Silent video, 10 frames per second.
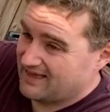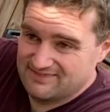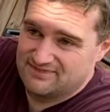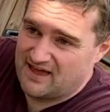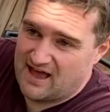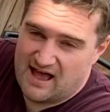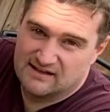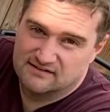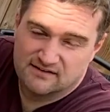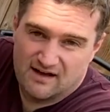That,
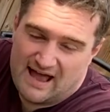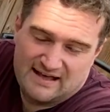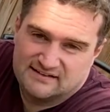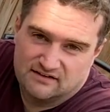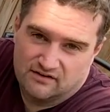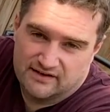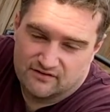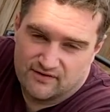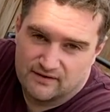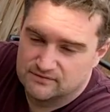and I had it lying
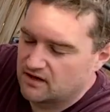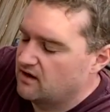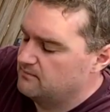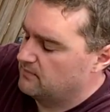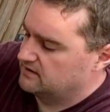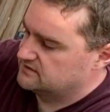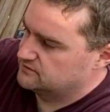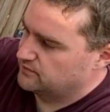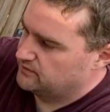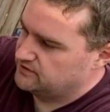around, I might as
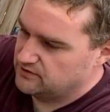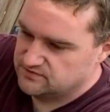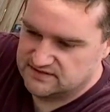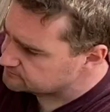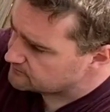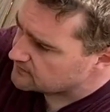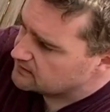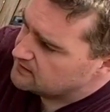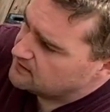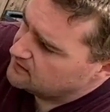well use it.
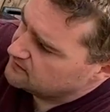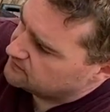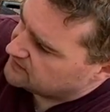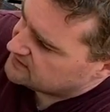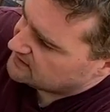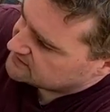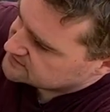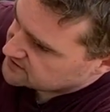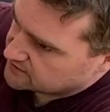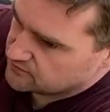The
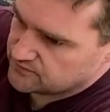internal